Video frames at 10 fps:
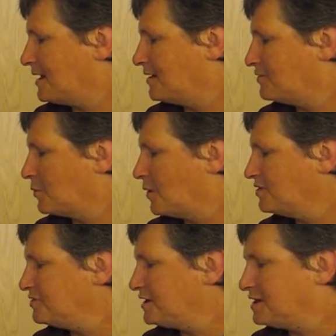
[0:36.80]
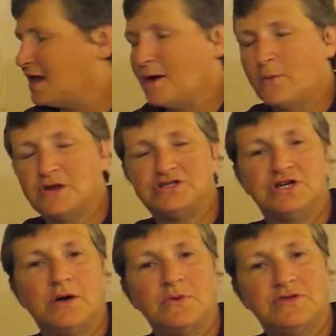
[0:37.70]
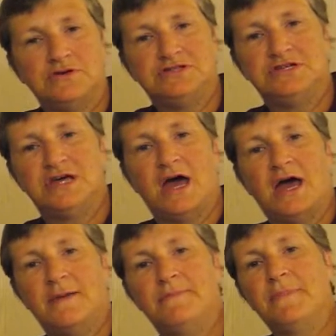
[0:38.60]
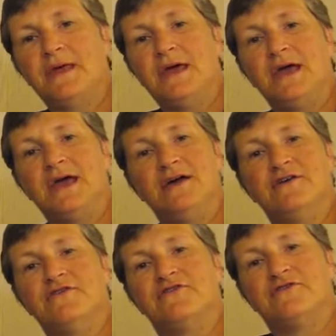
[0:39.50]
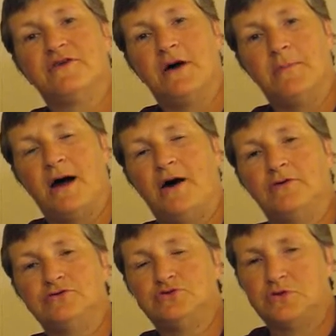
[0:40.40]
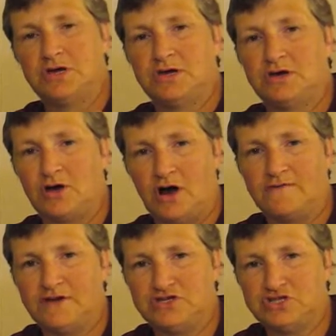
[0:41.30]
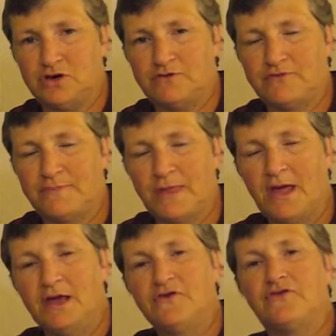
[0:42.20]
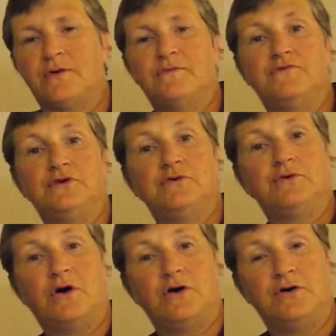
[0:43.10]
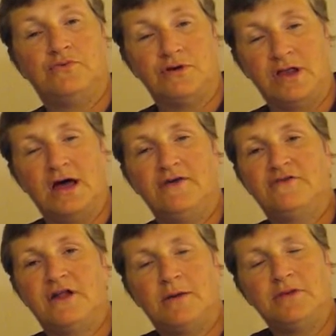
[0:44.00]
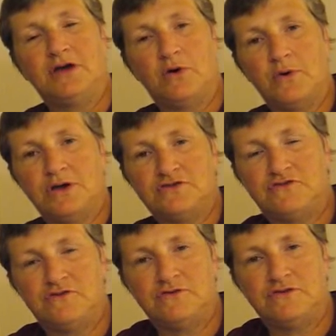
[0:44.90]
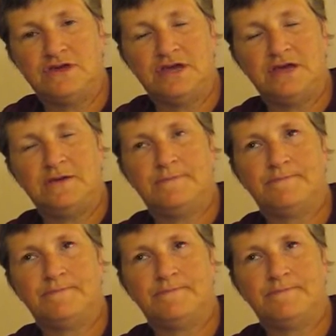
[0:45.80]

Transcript: The one thing that I want to share with you today is about doing carving shows. Some of you realize that I'll be going to the